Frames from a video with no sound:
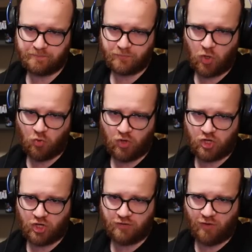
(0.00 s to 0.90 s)
But we're
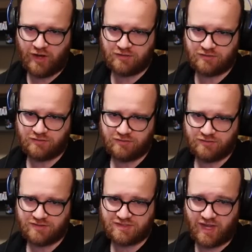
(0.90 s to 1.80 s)
good, right?
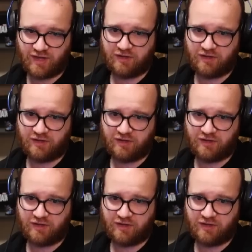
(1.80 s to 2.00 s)
Sick.